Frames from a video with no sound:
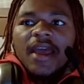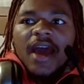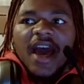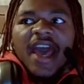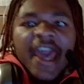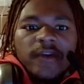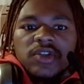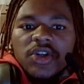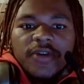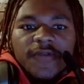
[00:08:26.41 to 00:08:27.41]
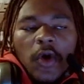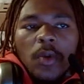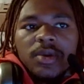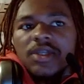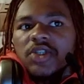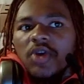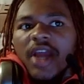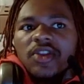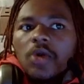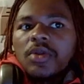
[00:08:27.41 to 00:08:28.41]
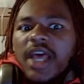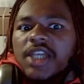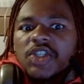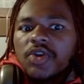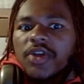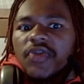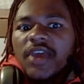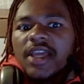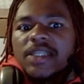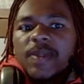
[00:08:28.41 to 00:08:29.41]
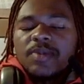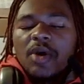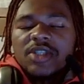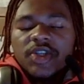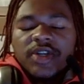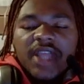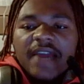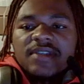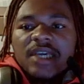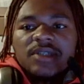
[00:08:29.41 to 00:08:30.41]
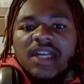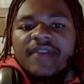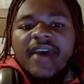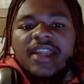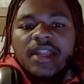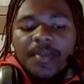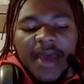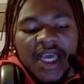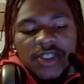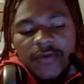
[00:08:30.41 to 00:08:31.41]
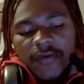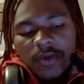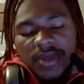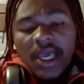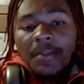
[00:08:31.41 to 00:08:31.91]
I have certain phobias or I don't like certain things based upon certain lifetimes that I've had in the past. You feel me?